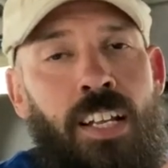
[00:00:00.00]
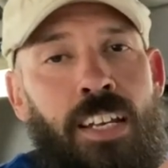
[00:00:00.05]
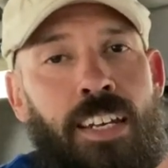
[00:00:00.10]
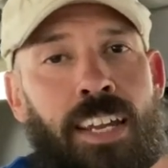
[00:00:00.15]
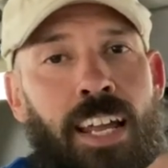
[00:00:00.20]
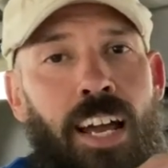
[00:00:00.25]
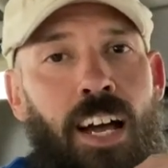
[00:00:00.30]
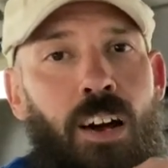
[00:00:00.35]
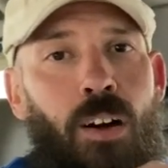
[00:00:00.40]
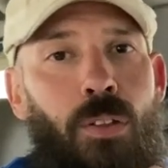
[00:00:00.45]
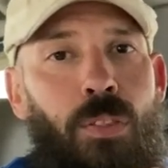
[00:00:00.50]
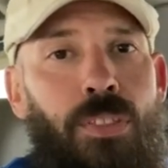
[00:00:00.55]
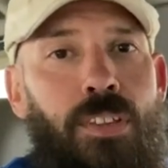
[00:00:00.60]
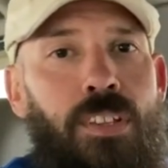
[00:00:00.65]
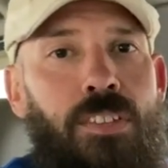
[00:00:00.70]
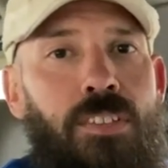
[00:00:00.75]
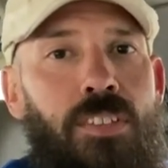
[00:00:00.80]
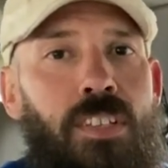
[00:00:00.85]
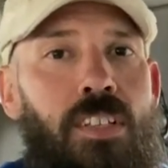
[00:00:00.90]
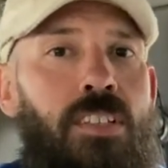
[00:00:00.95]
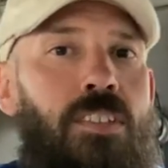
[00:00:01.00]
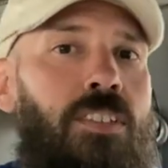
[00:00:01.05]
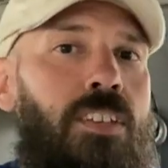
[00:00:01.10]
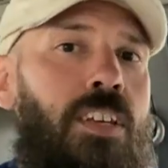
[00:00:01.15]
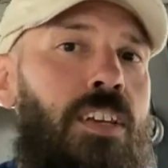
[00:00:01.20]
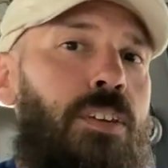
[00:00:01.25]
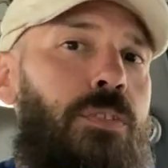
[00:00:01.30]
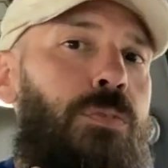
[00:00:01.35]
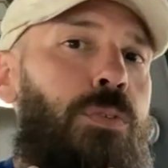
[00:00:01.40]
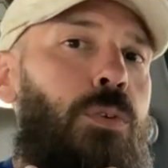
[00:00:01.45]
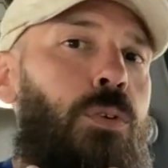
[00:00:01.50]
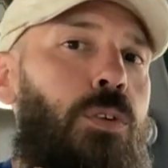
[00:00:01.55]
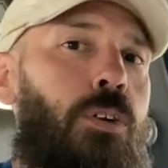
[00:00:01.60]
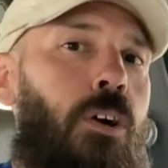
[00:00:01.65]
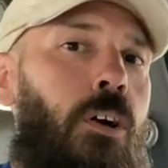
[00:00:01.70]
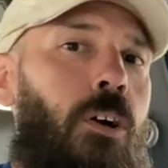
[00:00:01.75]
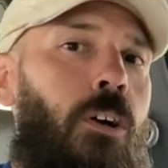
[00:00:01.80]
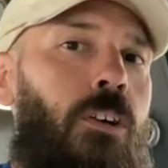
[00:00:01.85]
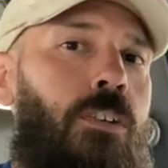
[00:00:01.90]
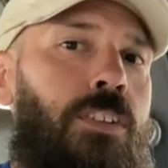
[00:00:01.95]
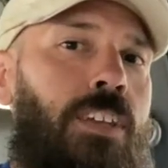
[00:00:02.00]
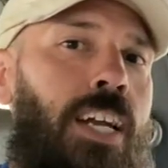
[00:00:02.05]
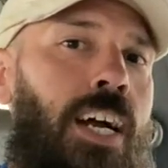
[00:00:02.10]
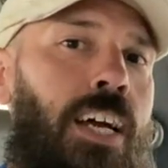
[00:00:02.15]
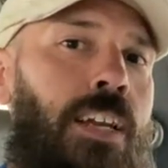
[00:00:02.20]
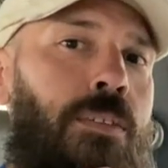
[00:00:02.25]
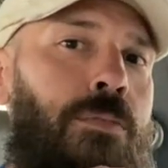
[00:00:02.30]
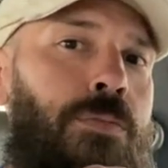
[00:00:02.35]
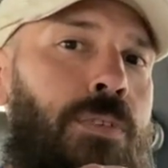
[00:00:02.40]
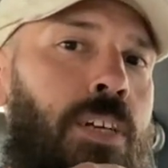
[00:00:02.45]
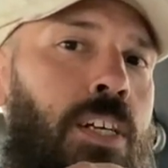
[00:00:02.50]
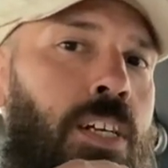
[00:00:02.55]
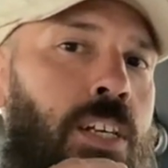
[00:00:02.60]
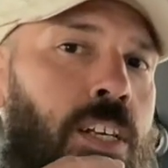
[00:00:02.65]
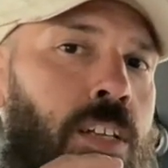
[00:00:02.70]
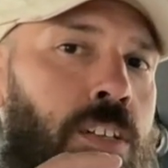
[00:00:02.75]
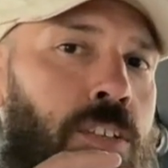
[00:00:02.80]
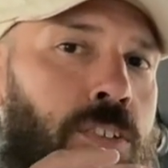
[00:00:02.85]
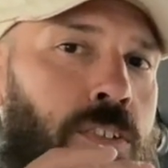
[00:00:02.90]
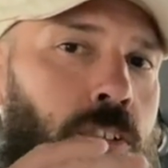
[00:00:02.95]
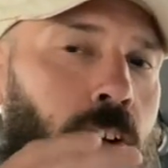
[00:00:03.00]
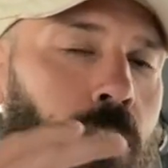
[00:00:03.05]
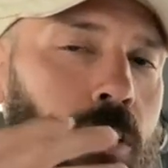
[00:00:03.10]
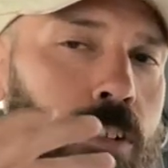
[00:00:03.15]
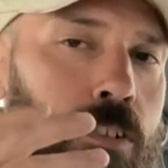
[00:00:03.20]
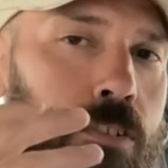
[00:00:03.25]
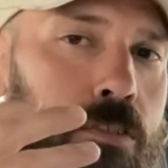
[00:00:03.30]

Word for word: Now, this is a fuel card kind of started